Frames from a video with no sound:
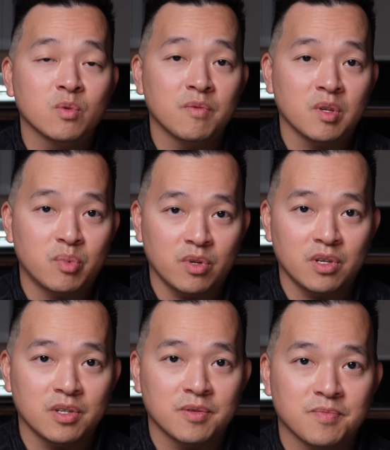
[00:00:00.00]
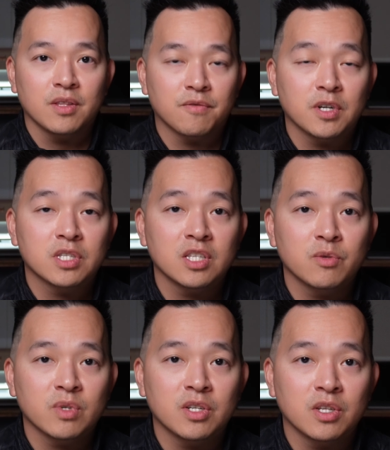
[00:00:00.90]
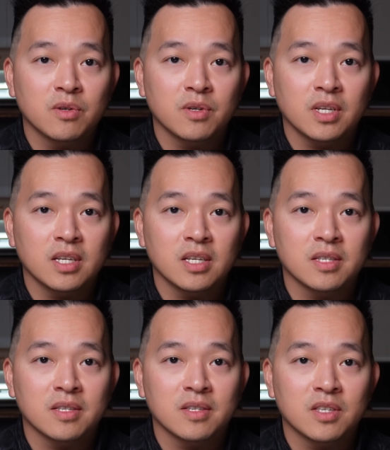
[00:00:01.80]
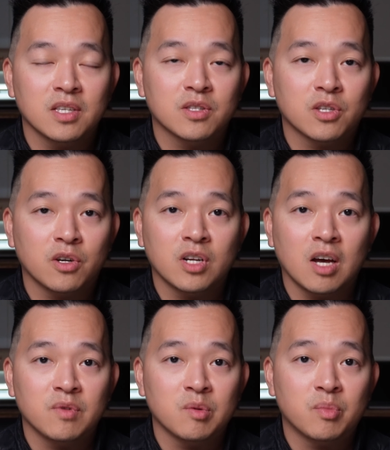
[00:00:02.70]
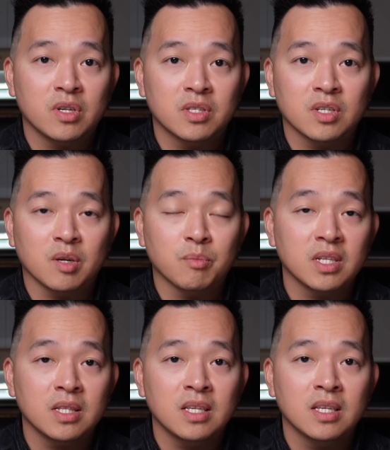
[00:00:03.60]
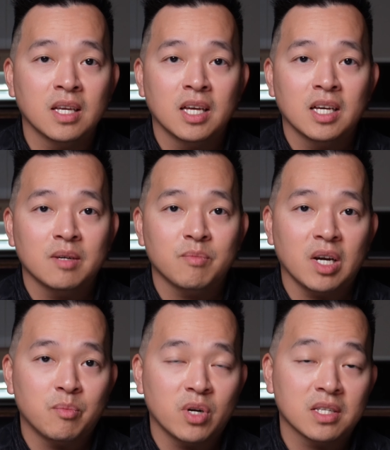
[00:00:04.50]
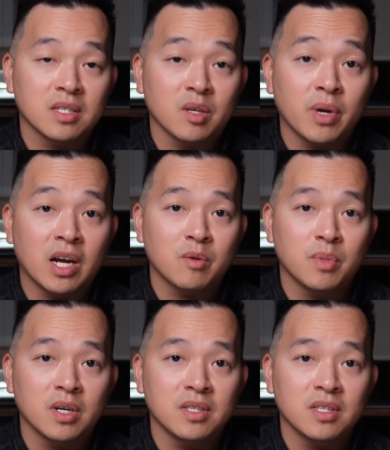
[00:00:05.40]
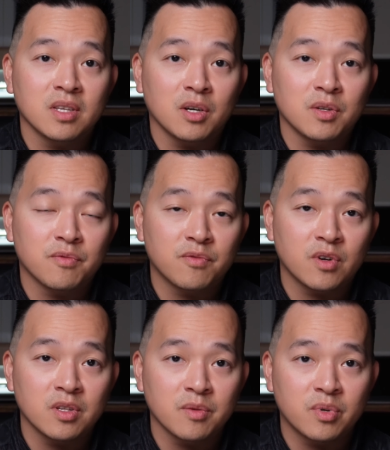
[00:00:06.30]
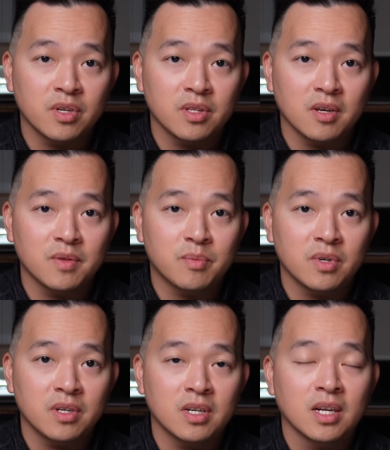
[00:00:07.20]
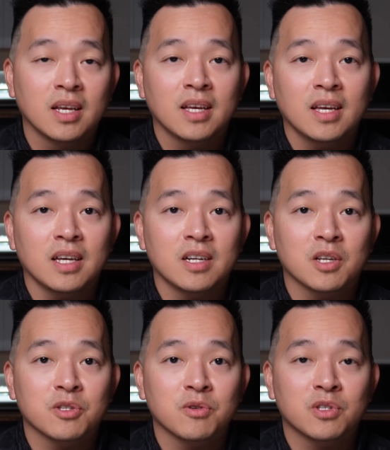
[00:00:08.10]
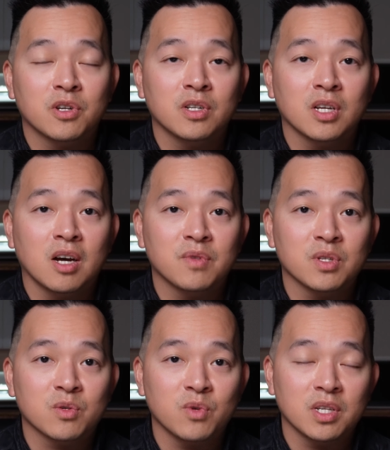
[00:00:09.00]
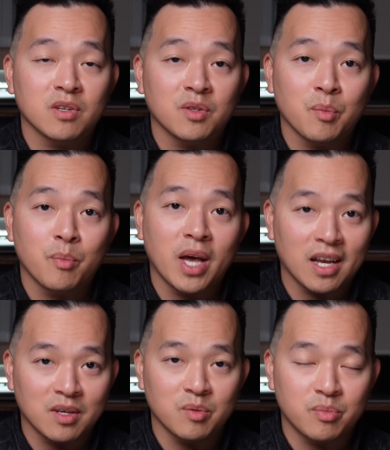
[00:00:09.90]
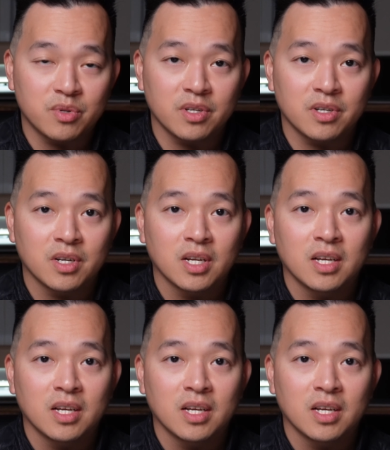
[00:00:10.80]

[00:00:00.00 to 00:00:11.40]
with the printer. The first thing you want to do is just turn off your printer completely by pressing the power button on the front of the printer and also turning off the switch on the back of the printer,